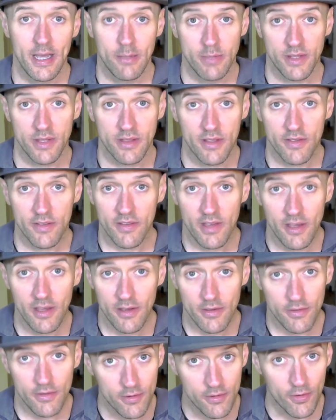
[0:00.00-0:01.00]
but this
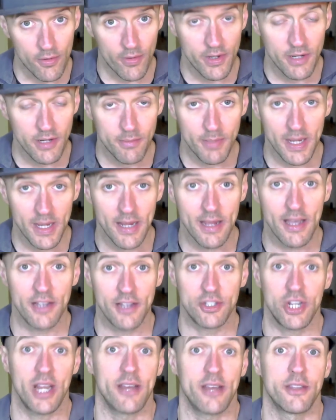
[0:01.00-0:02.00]
is going to be a
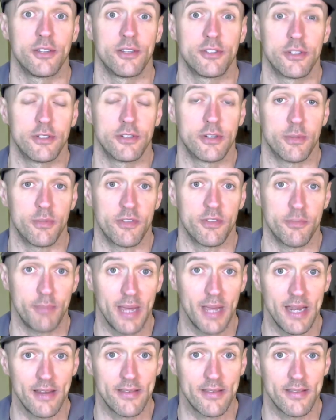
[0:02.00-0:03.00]
challenge in terms of
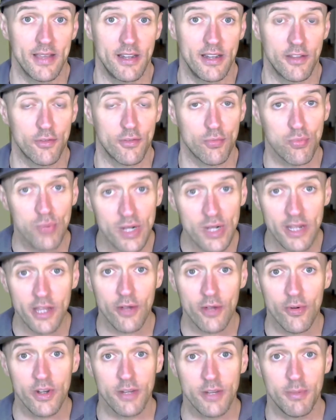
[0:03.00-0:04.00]
pace and it's really
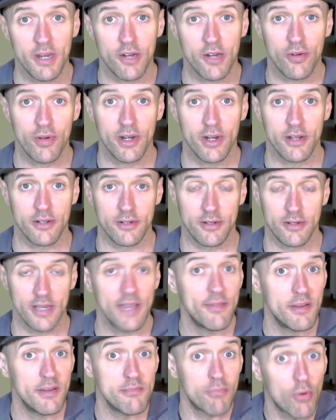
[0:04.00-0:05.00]
going to be critical
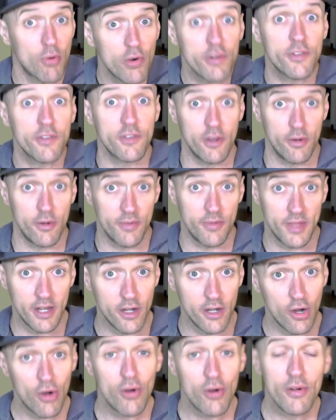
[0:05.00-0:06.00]
even more so than
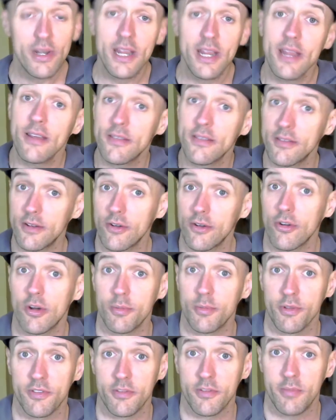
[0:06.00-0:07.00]
it already is in a
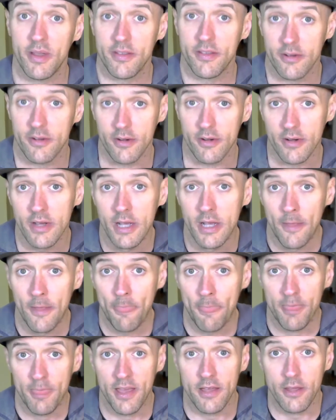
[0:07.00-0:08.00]
normal semester
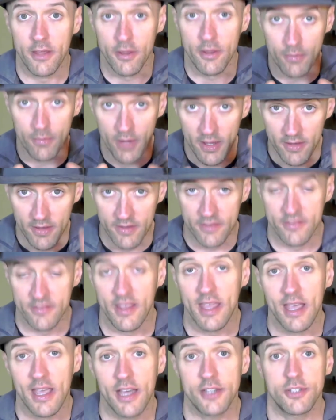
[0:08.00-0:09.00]
that you
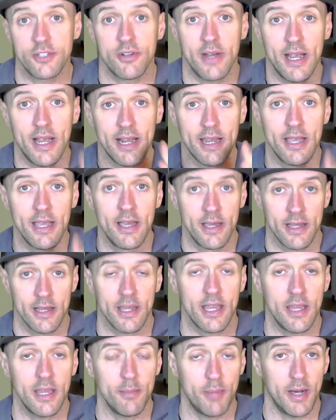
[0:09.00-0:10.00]
stay on track
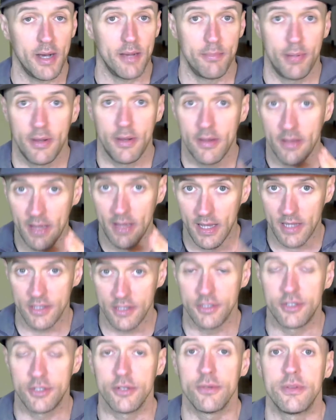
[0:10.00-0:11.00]
keep up
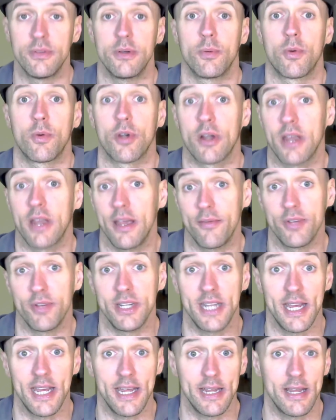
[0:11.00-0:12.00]
and do the work every
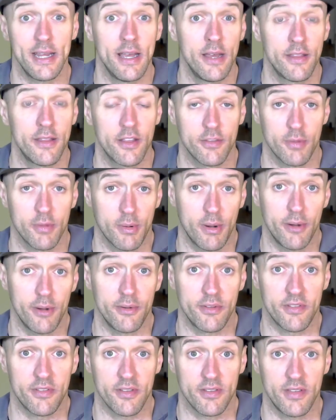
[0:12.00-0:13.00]
day that's
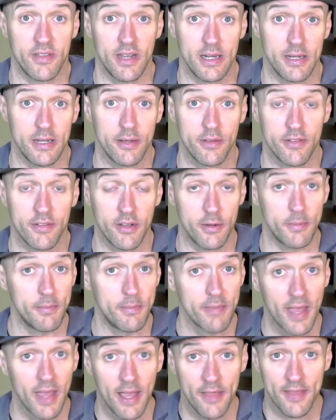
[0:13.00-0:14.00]
required to succeed. So
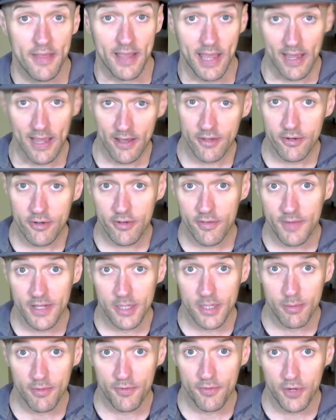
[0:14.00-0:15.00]
the calendar is
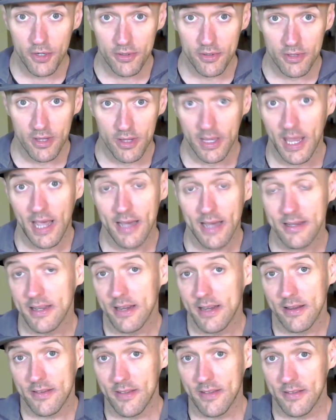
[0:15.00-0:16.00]
available for you to look at to
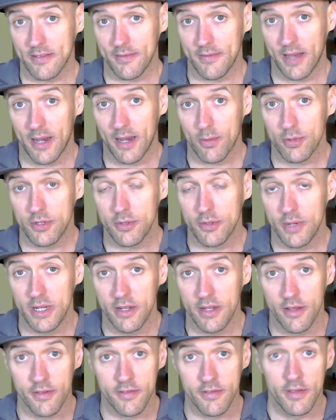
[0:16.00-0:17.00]
get a sense of how we're
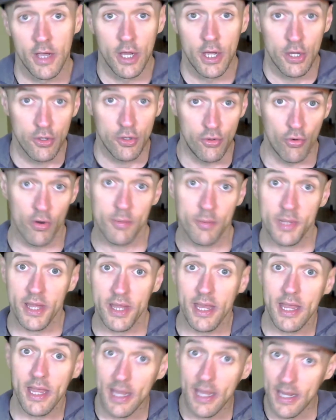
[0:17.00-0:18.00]
doing this.
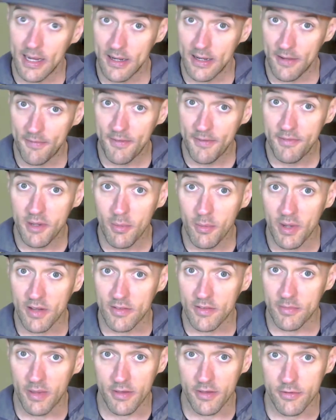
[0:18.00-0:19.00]
Normally in a 15 week
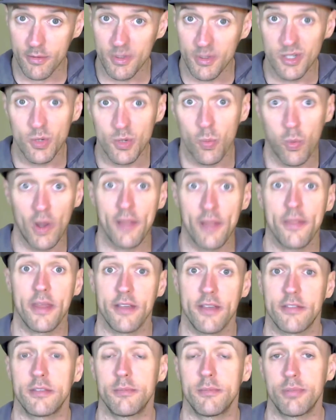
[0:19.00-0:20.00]
semester, we do one
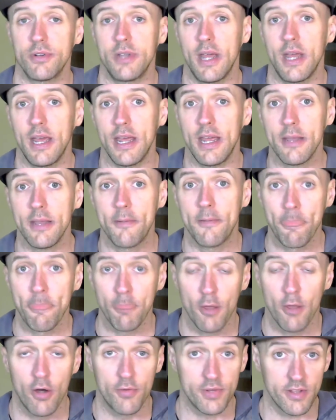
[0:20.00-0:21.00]
lesson per day.
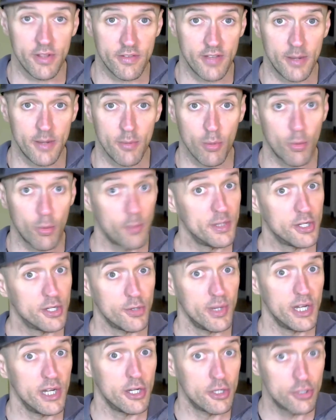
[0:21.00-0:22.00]
Over the summer, we'll be
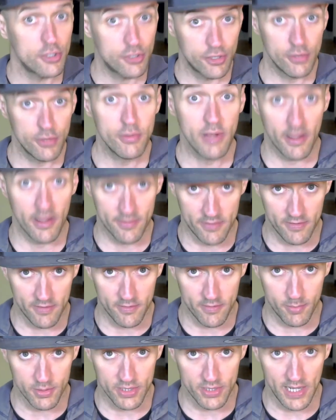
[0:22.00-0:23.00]
doing two
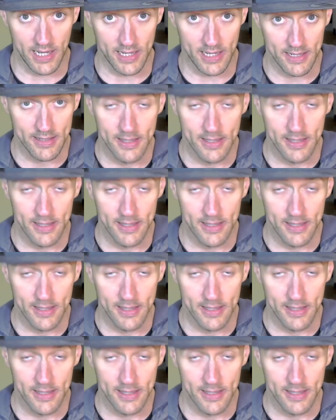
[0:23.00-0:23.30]
lessons per day.